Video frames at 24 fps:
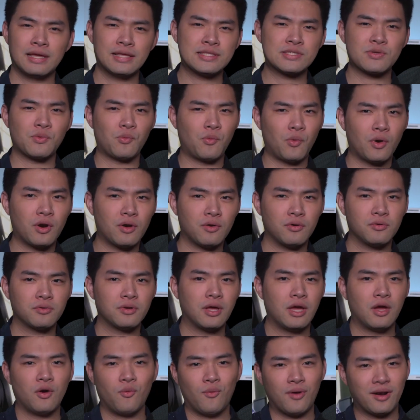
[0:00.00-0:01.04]
It's a world
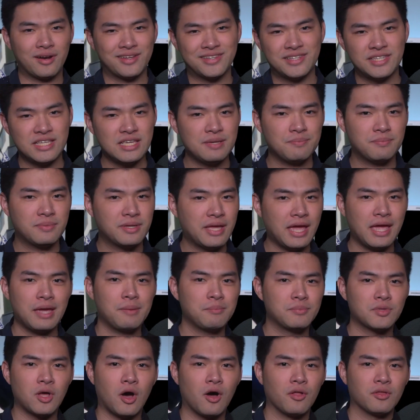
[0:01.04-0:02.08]
where deep
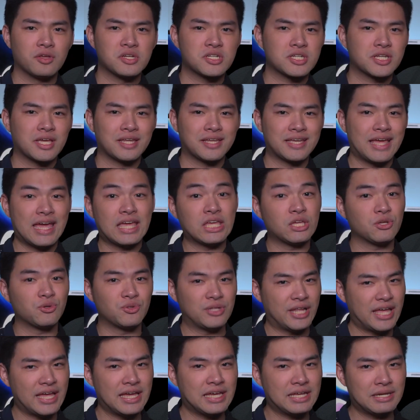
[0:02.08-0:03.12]
game knowledge can get you
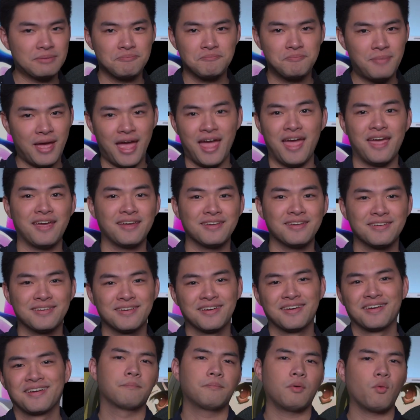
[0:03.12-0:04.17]
laid and paid.
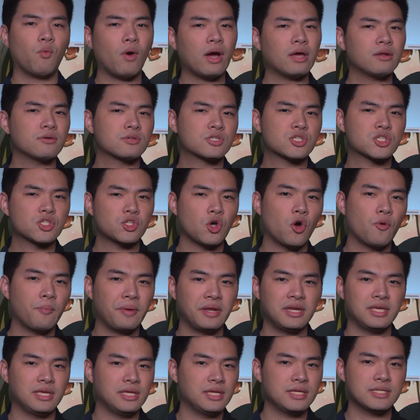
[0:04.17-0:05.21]
But why do so
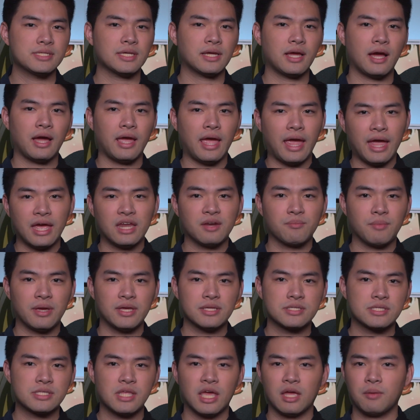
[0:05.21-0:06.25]
many isekai
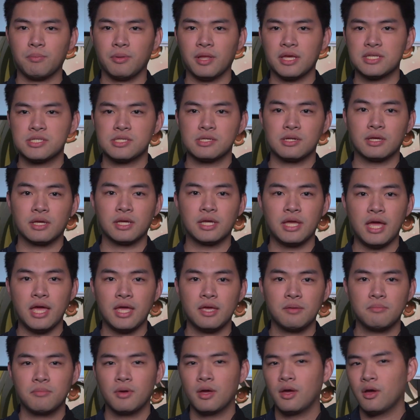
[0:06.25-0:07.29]
animes take place in a
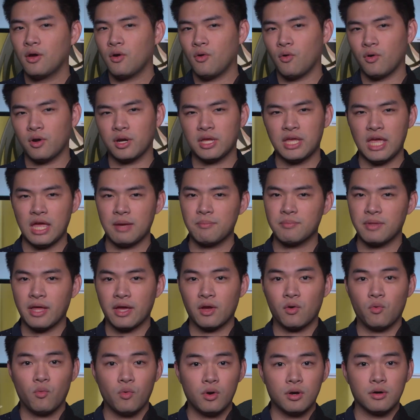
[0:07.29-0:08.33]
game or
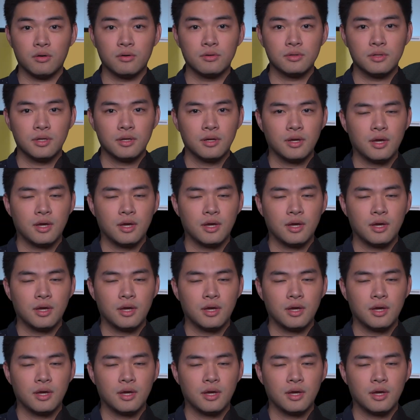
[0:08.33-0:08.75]
game-like world?